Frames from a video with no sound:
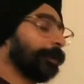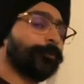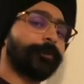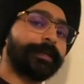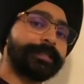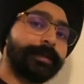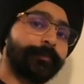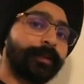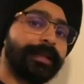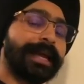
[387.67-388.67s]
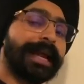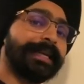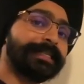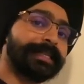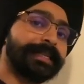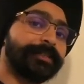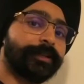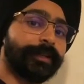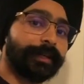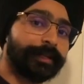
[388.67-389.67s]
for example, end-stage
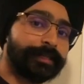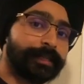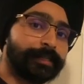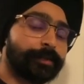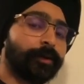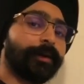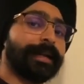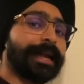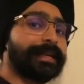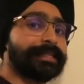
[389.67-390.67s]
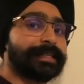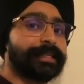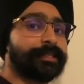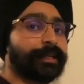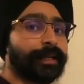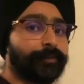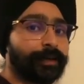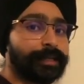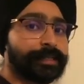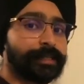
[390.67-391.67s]
renal disease or end-stage liver
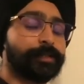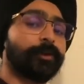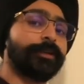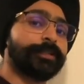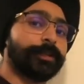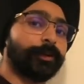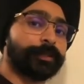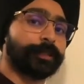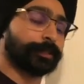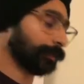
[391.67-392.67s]
disease or cirrhosis.